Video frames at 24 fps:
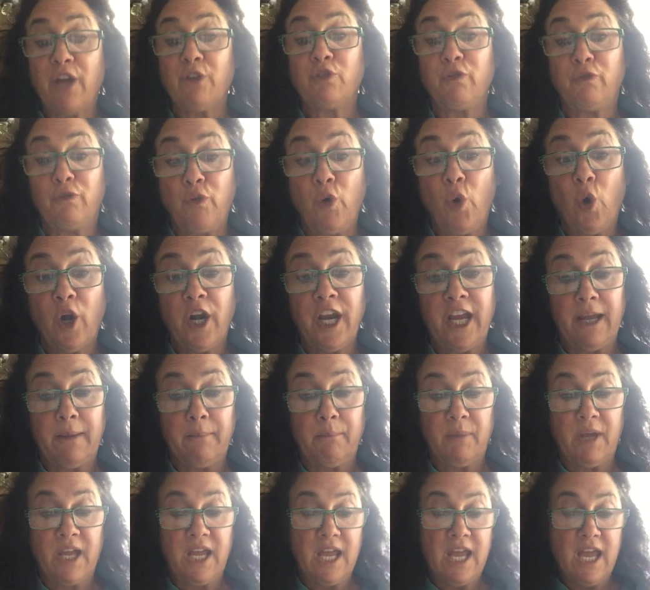for
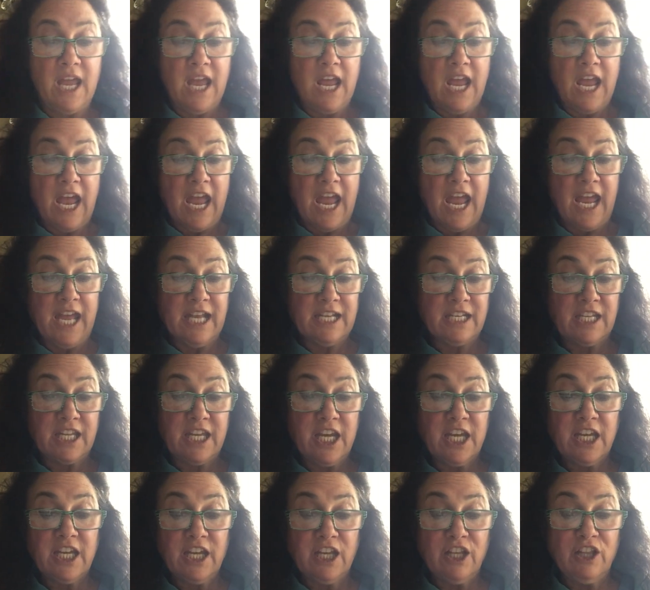him, and
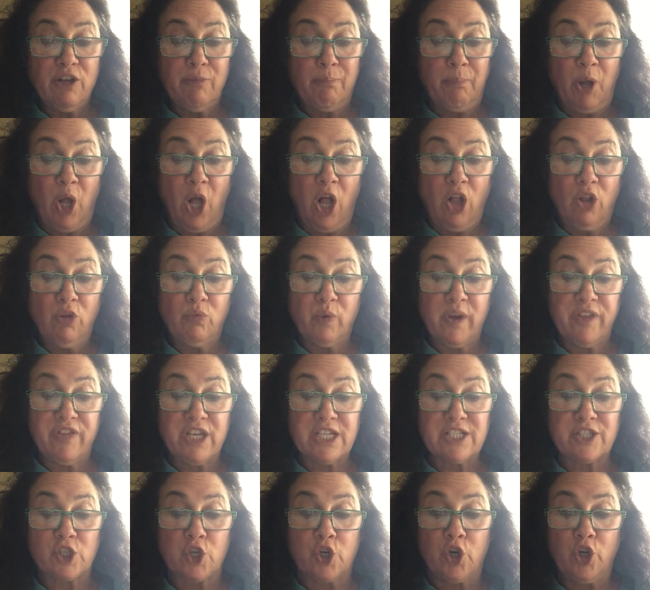kicking the ball with
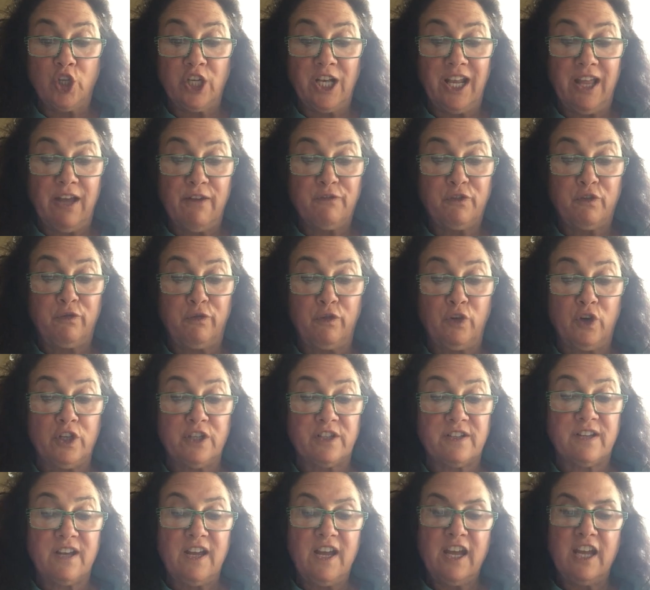his good left
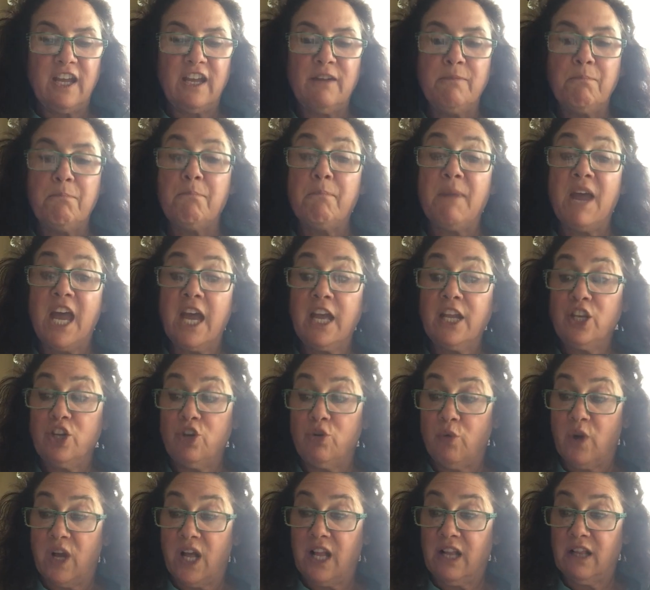foot,
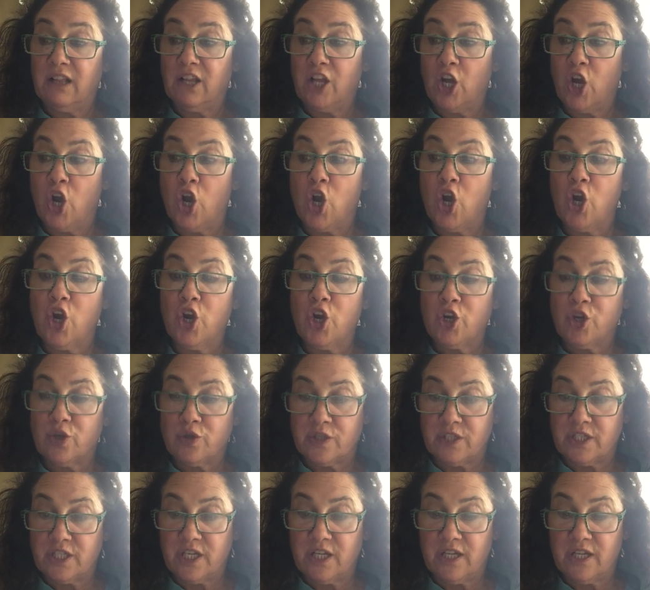Emmanuel
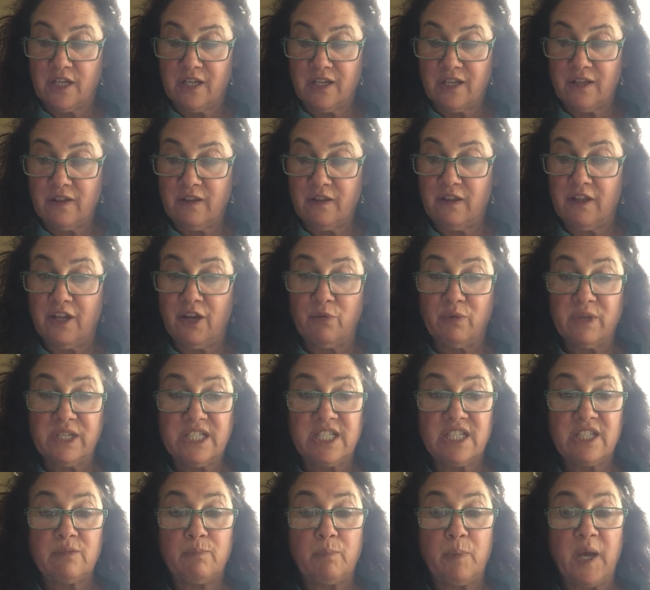earned their
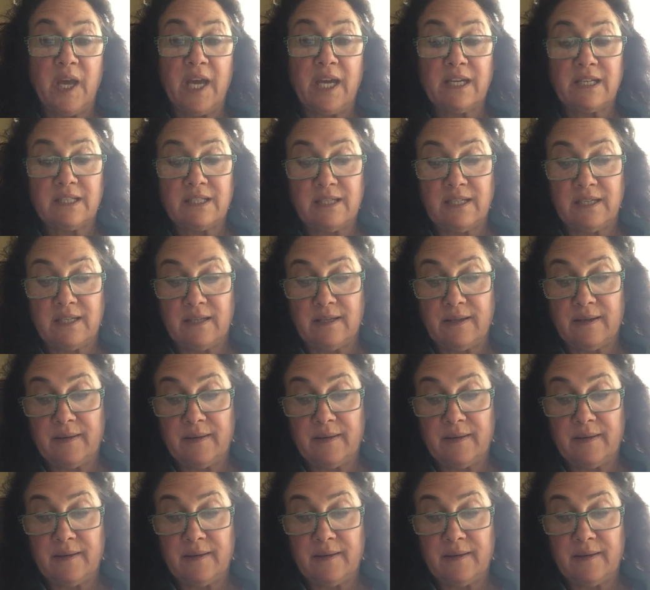respect.